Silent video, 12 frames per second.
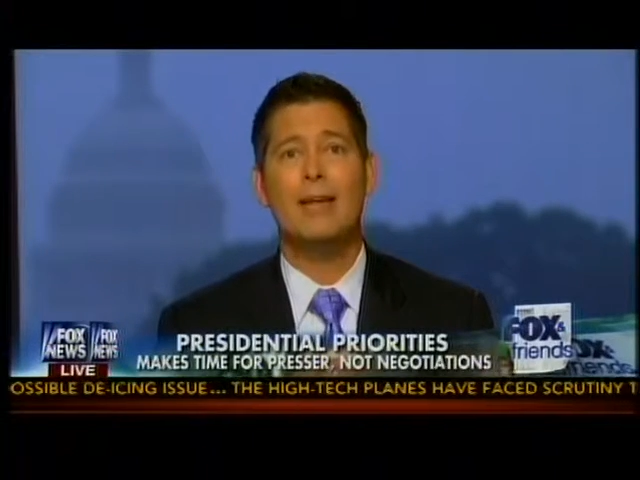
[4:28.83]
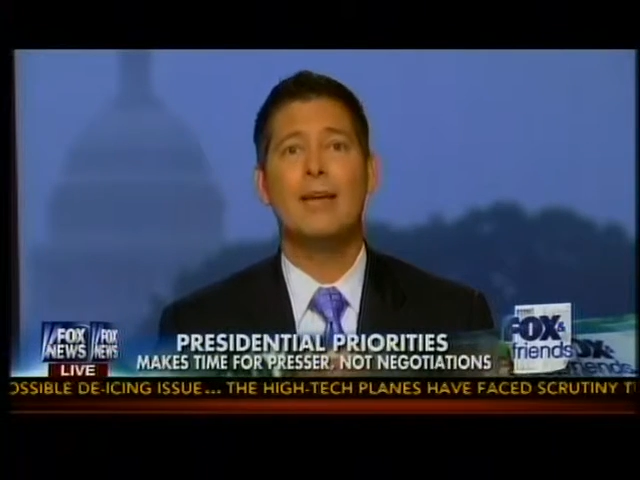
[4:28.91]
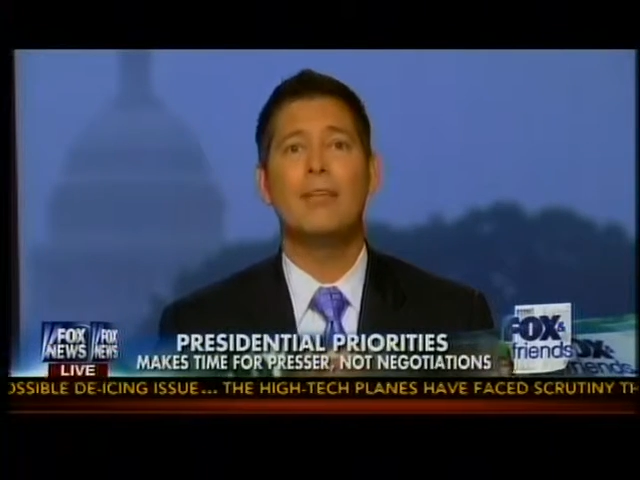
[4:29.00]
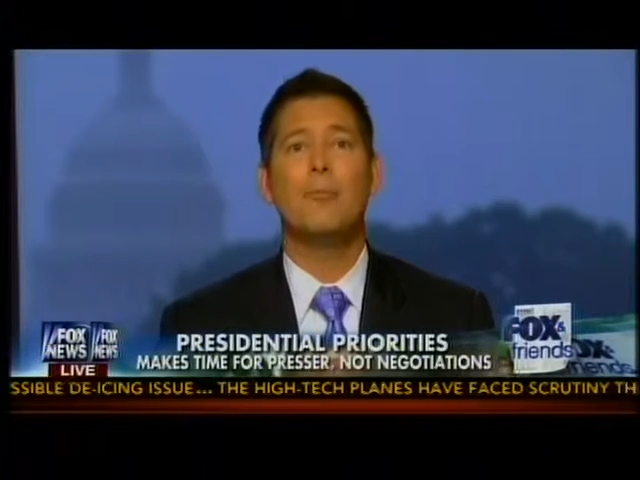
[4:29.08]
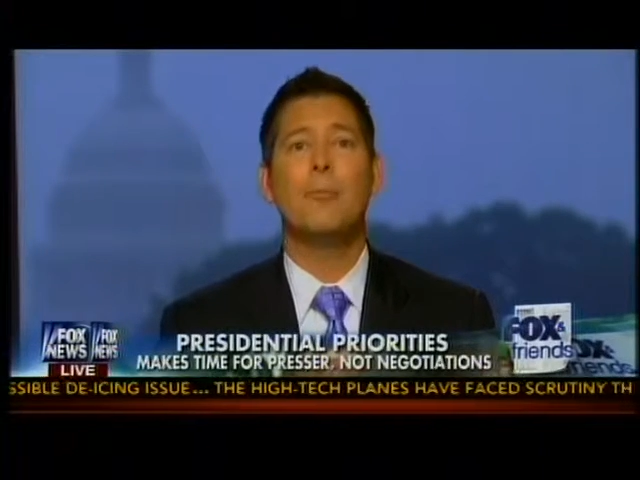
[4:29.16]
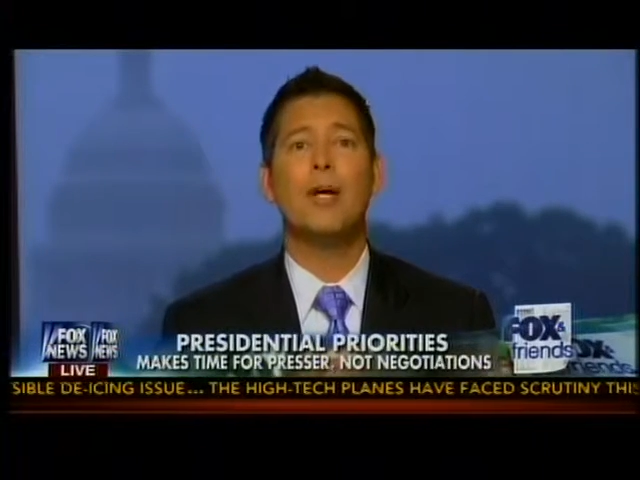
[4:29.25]

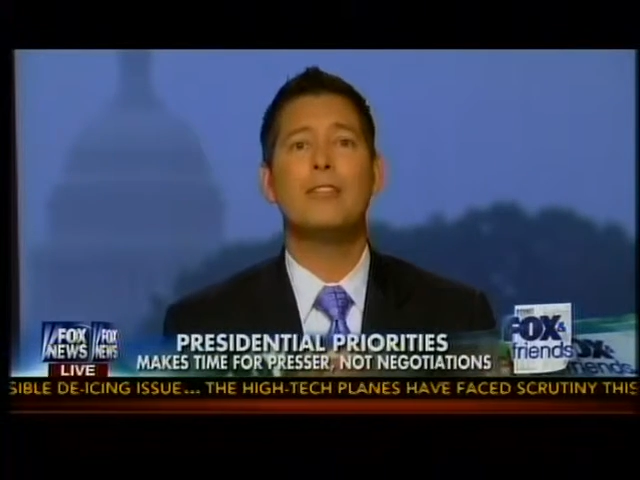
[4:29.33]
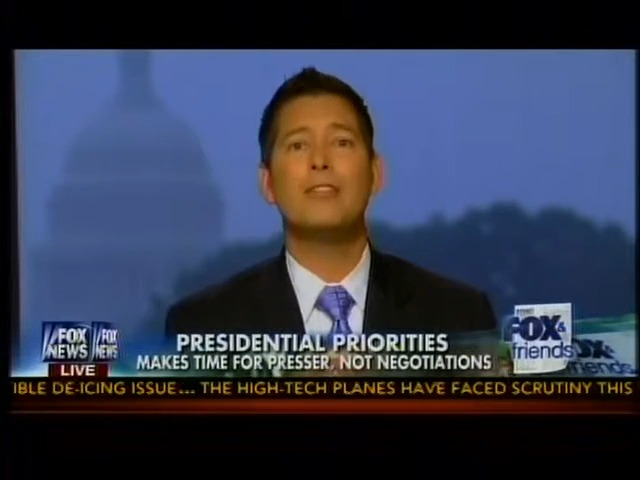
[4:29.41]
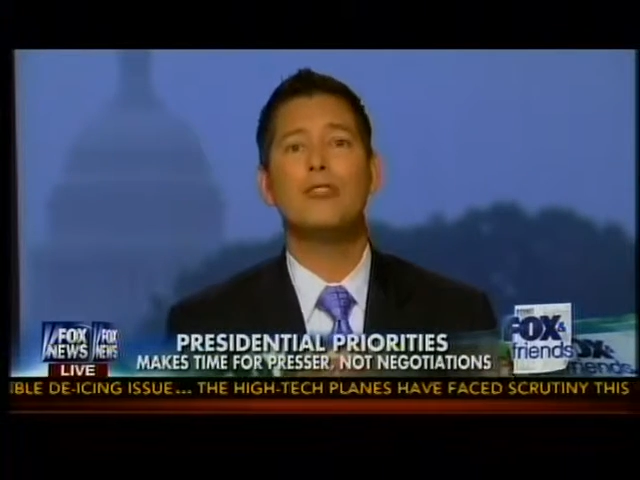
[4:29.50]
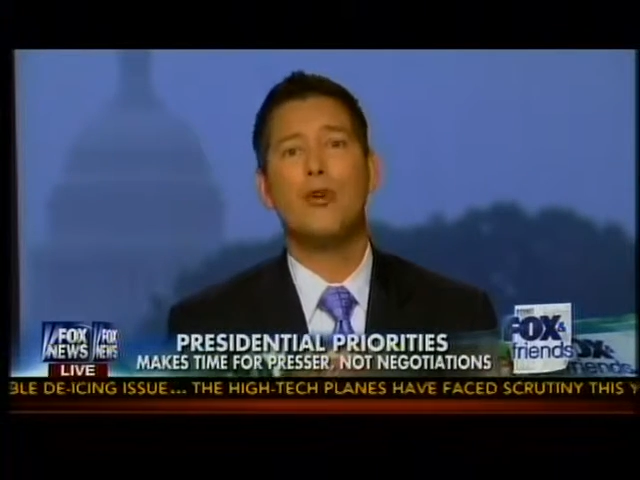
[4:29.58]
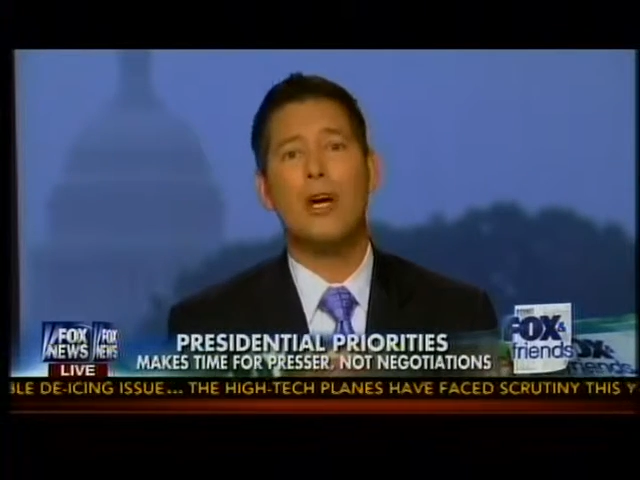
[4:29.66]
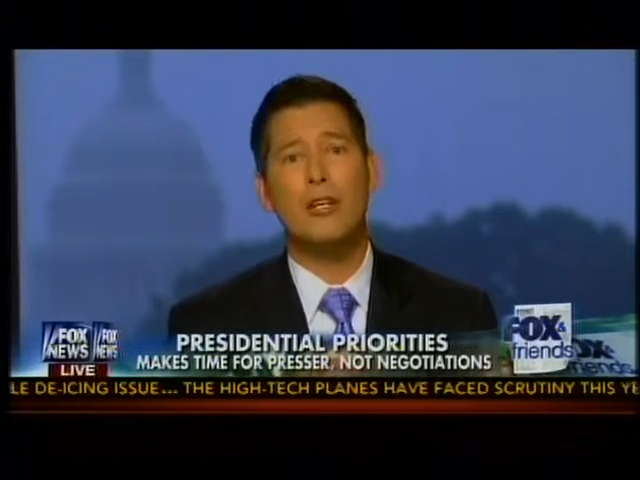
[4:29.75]
The president's
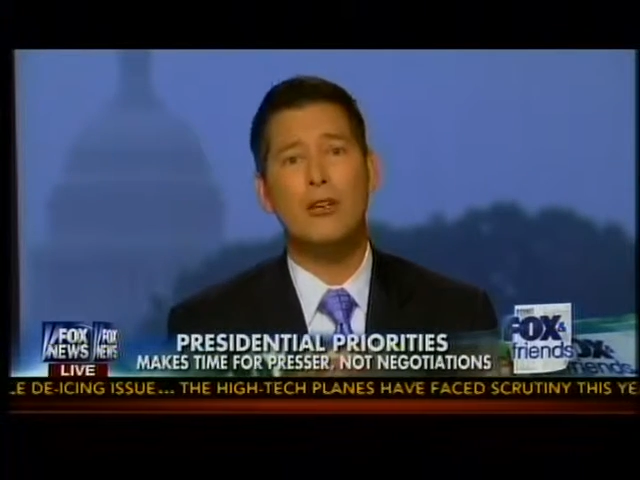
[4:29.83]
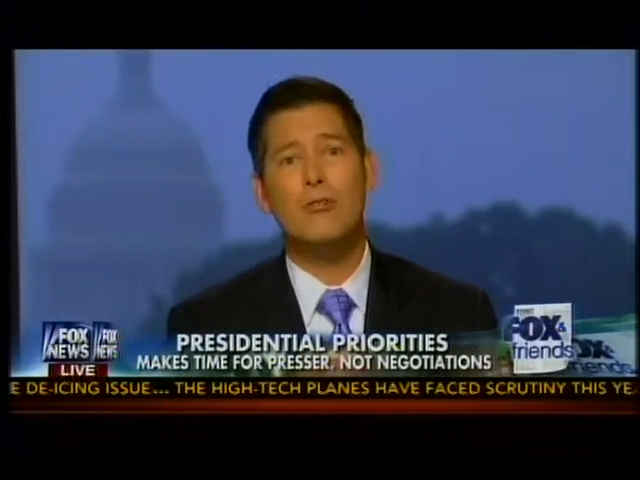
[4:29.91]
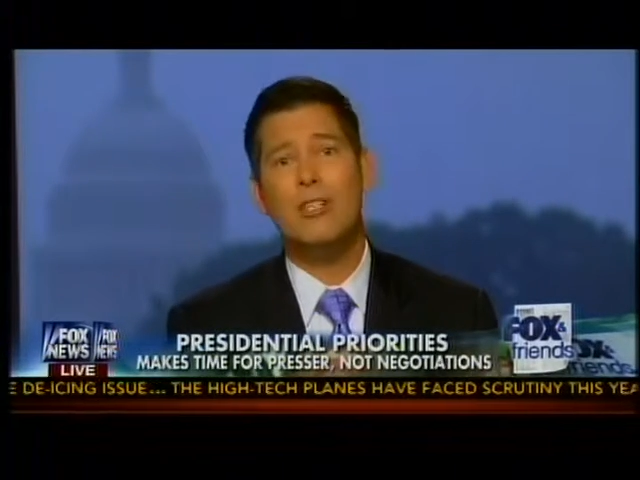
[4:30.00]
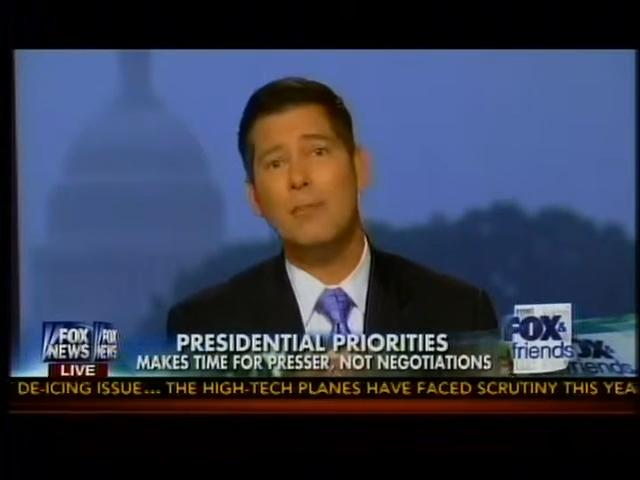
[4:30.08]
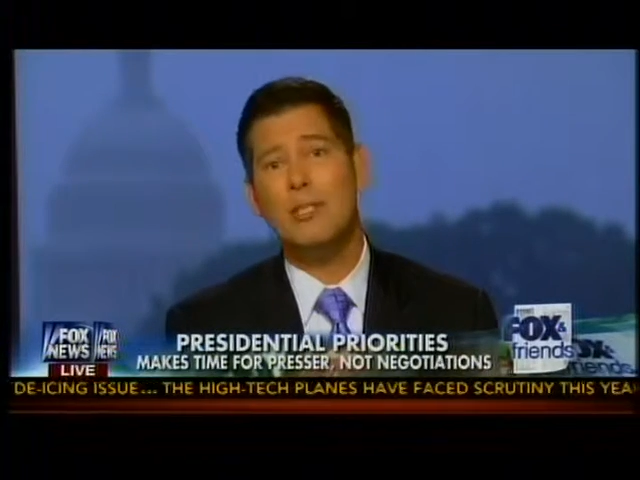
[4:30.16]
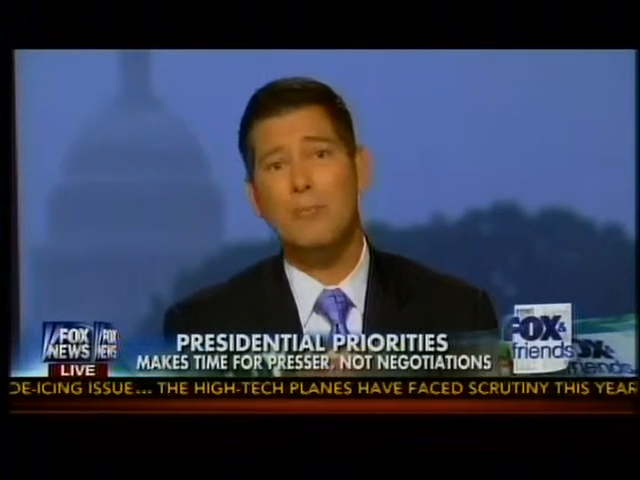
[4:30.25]
trying to use them as